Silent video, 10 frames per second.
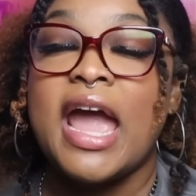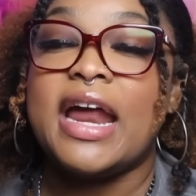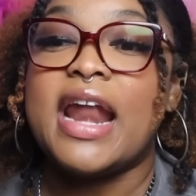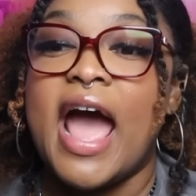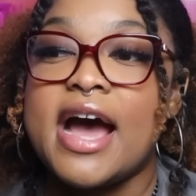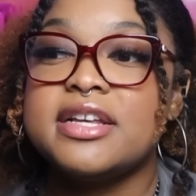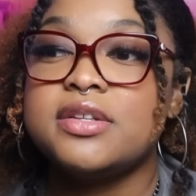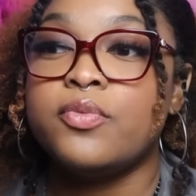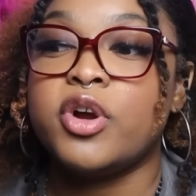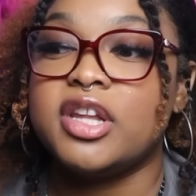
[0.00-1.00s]
And as
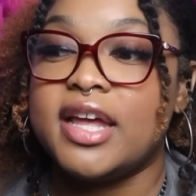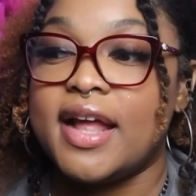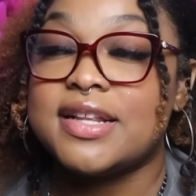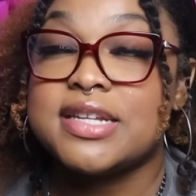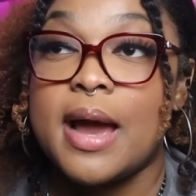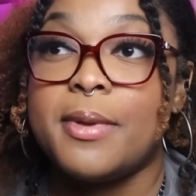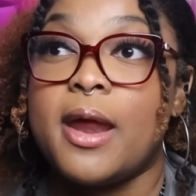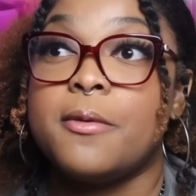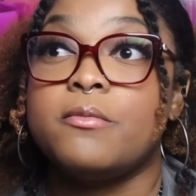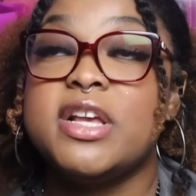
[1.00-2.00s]
we're looking at the
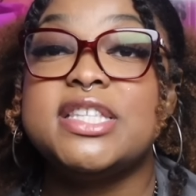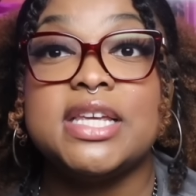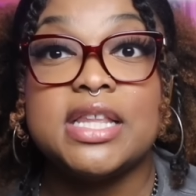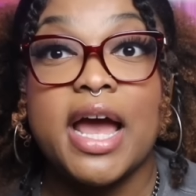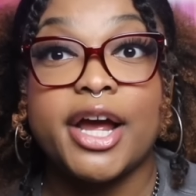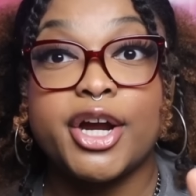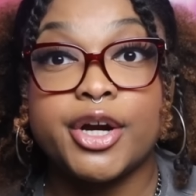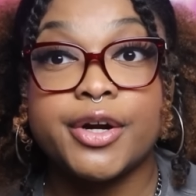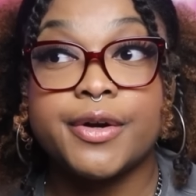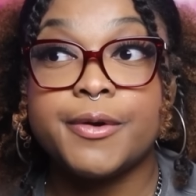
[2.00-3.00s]
timeline, we see that
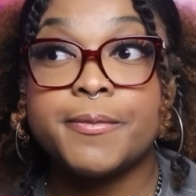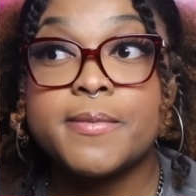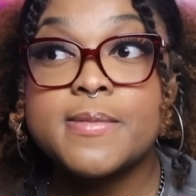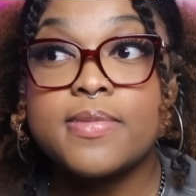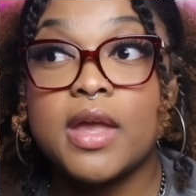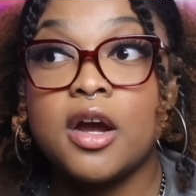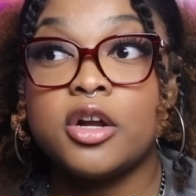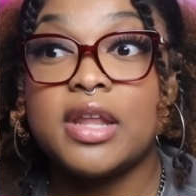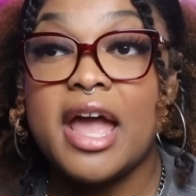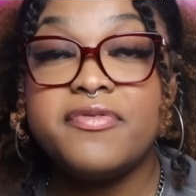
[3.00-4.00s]
her
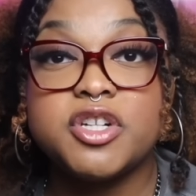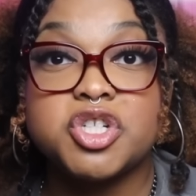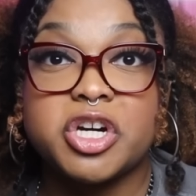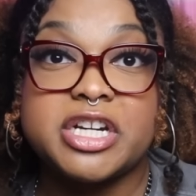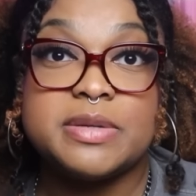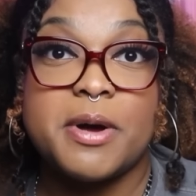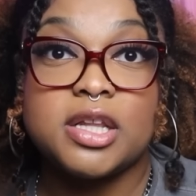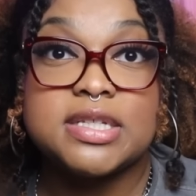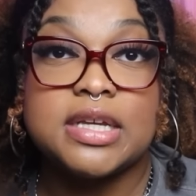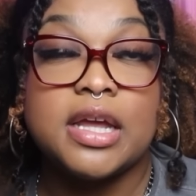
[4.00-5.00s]
life insurance
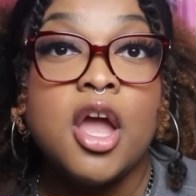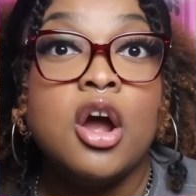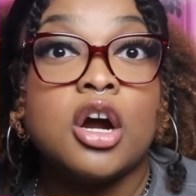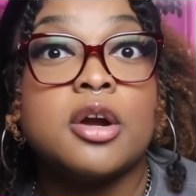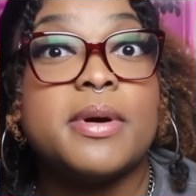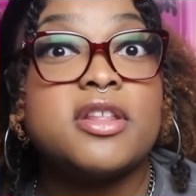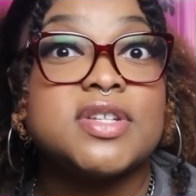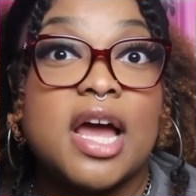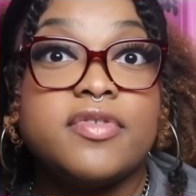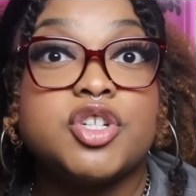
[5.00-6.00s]
policy, or her mother's
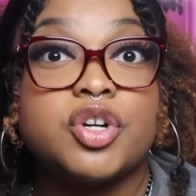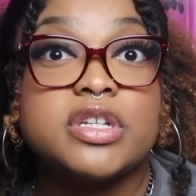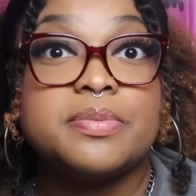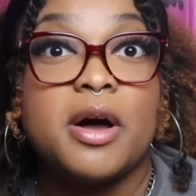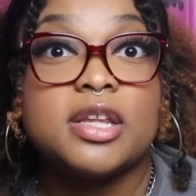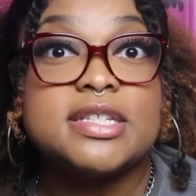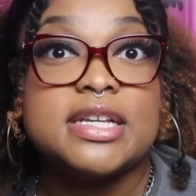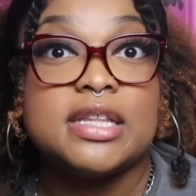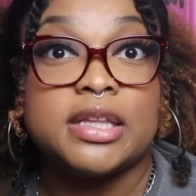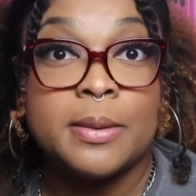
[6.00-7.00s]
life insurance
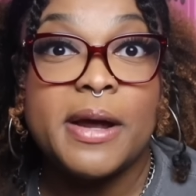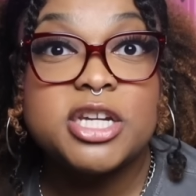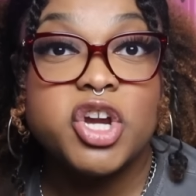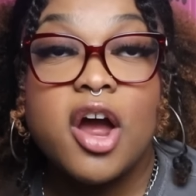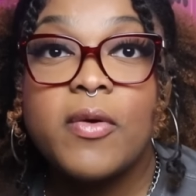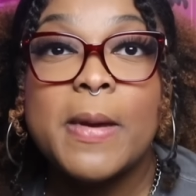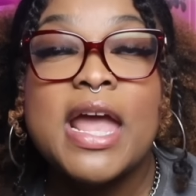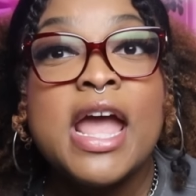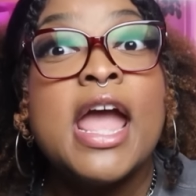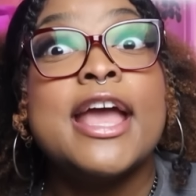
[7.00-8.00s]
policy, like the money she got from it,
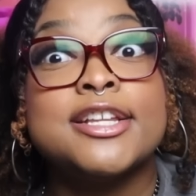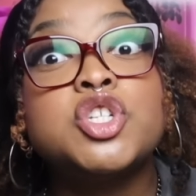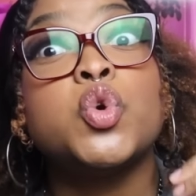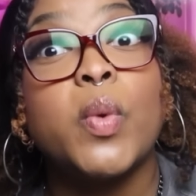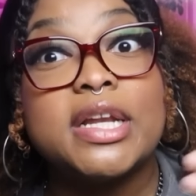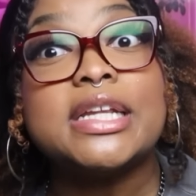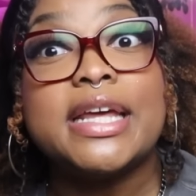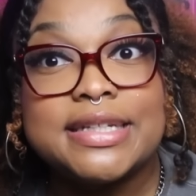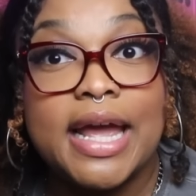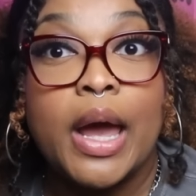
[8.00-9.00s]
is
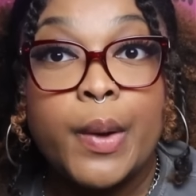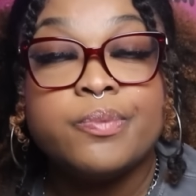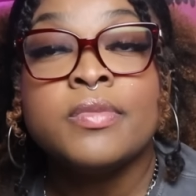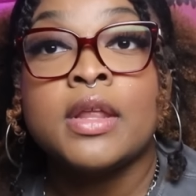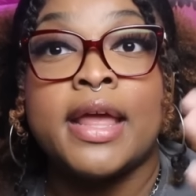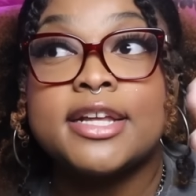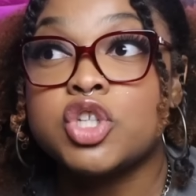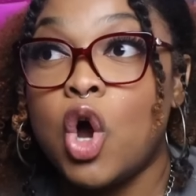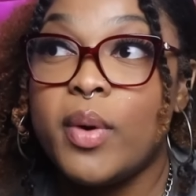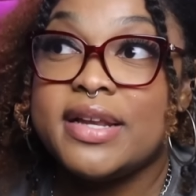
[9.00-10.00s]
dwindling down. Like, it's
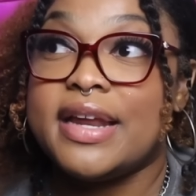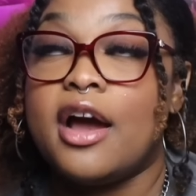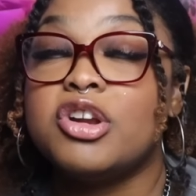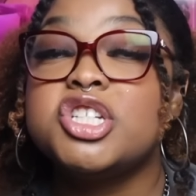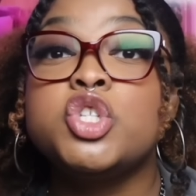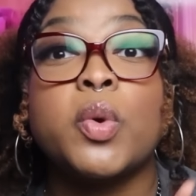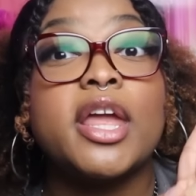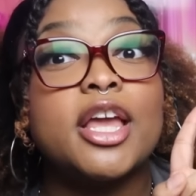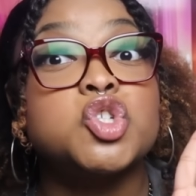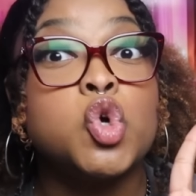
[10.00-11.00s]
going down. She's
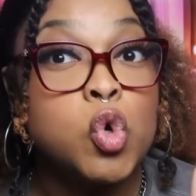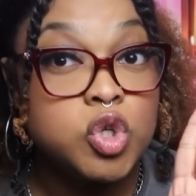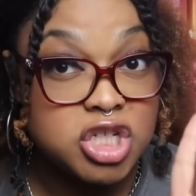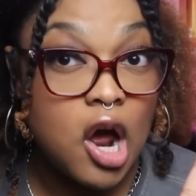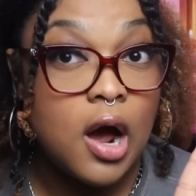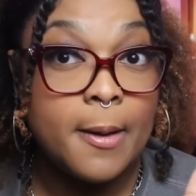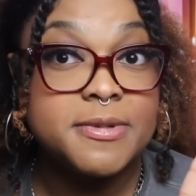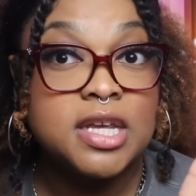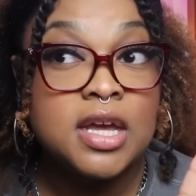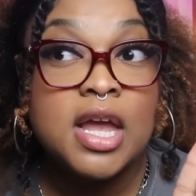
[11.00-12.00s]
working two jobs